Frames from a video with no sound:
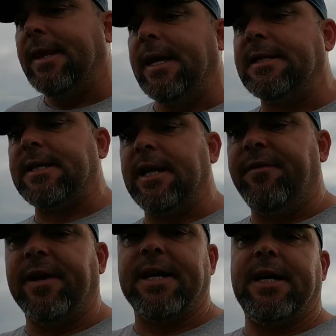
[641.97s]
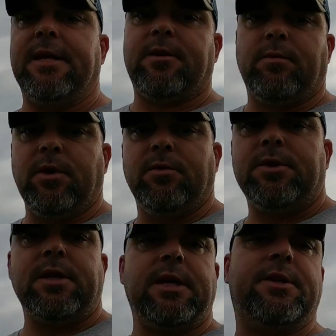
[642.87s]
That's if it can get the
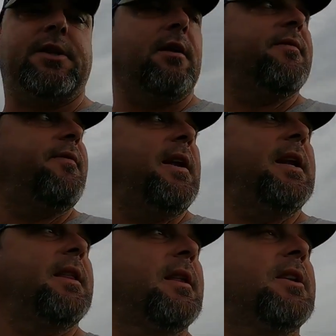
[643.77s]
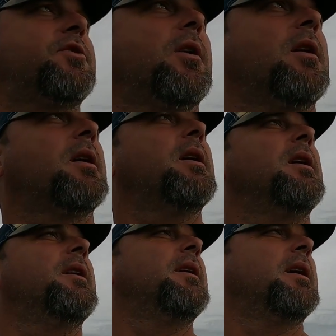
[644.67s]
roots and start feeding that trunk
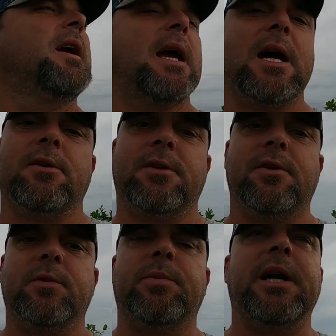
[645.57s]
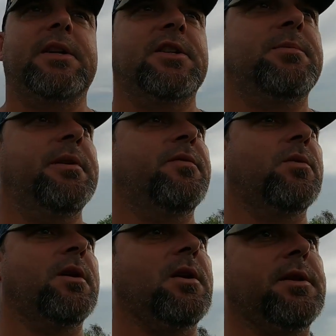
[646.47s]
out to those branches
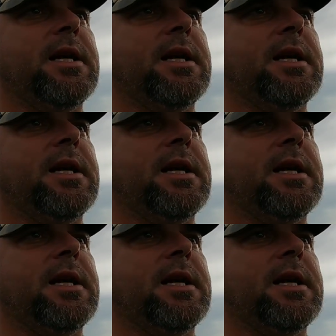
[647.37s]
before it all